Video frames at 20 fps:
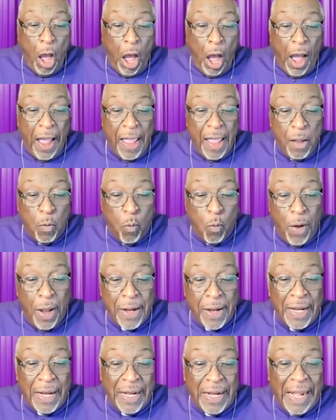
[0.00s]
or a
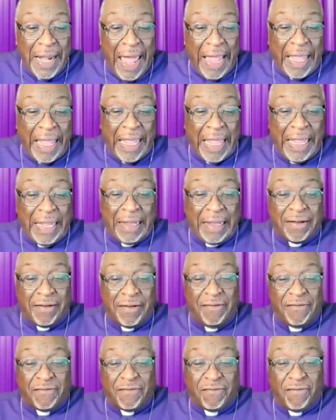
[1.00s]
window like
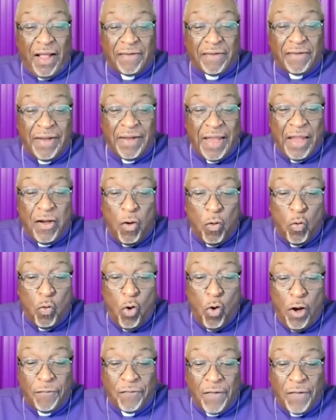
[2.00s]
construction in the
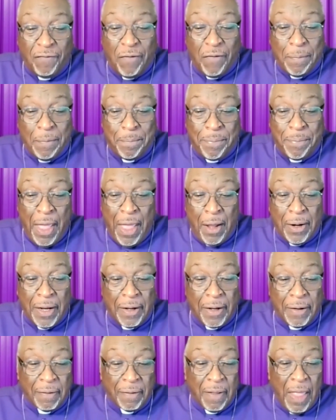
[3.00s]
roof of a
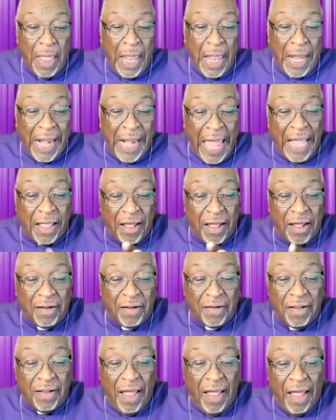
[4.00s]
building, like a,
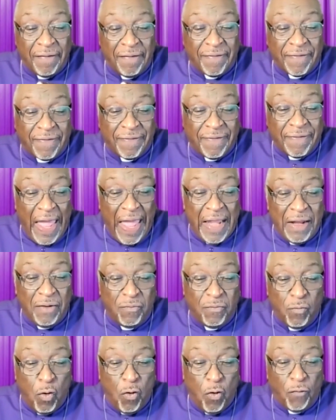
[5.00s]
a
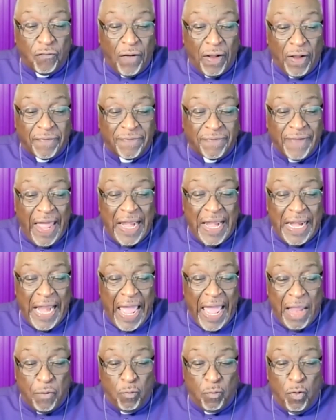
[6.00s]
sunroof, a
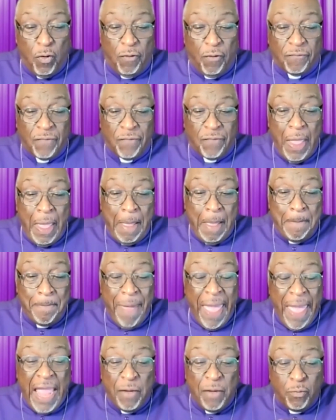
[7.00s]
sunlight roof,
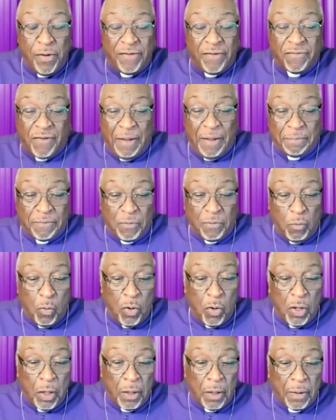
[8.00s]
made with strips of
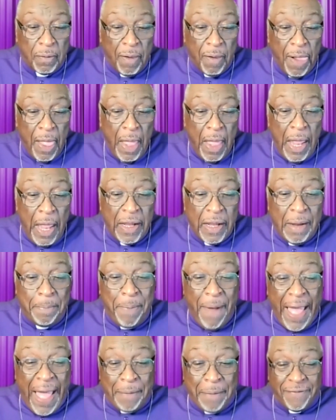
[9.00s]
wood. The
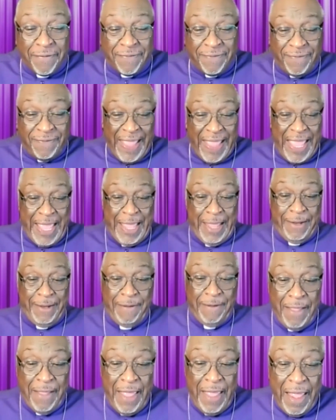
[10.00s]
Bible said
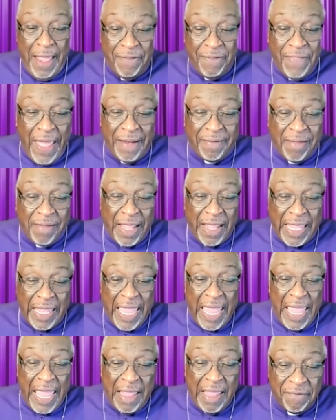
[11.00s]
that the
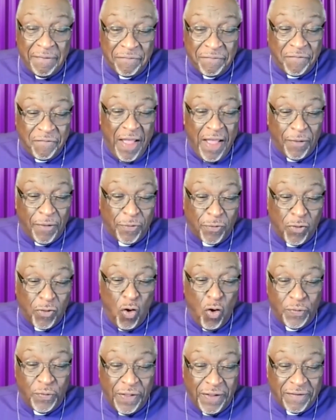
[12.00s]
king fell
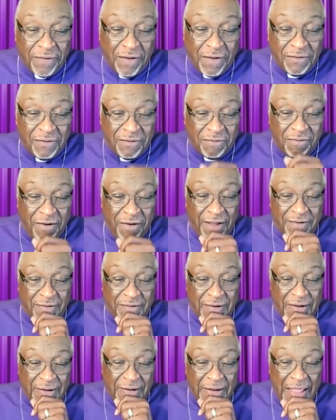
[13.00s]
through this
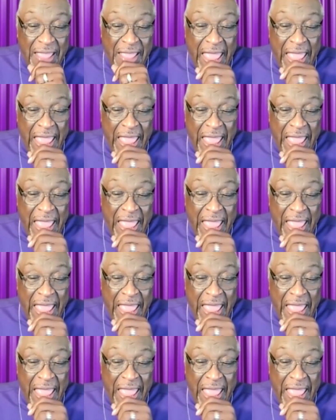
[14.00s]
construction